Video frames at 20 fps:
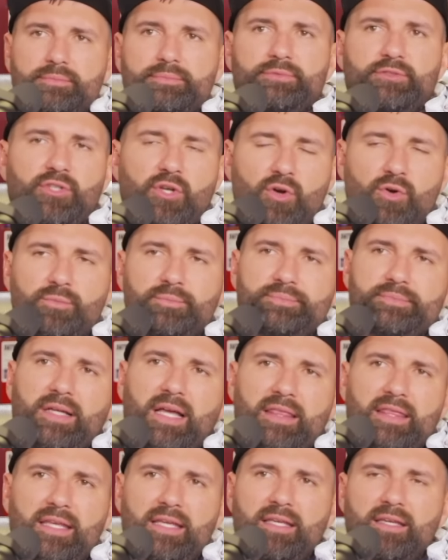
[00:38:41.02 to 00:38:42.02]
so
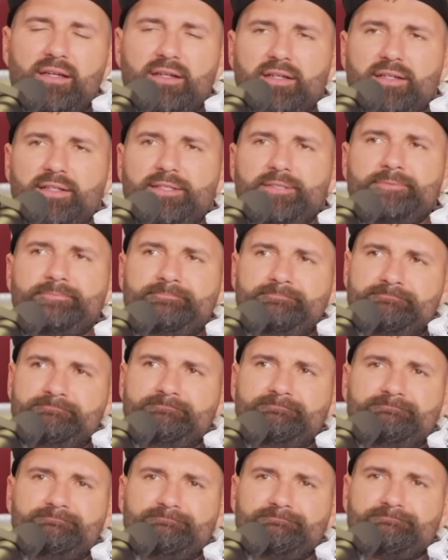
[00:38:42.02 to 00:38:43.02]
I think uh,
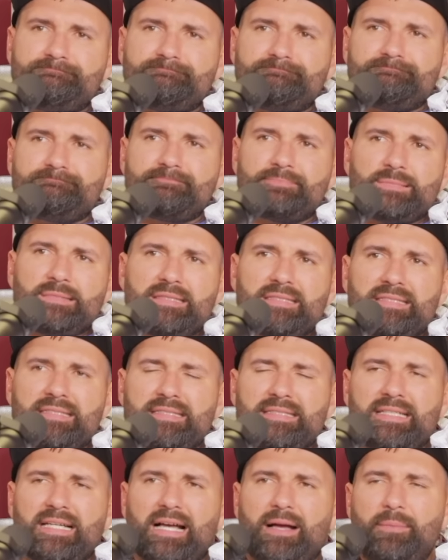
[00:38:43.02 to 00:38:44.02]

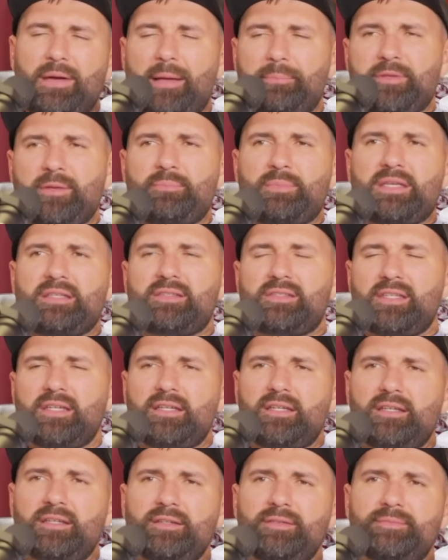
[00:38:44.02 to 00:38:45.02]
I'm
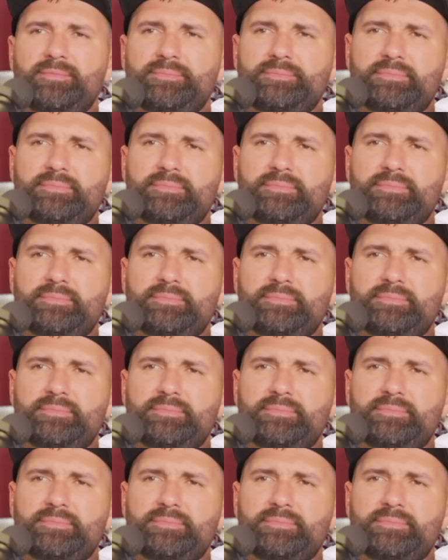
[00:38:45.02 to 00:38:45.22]
optimistic,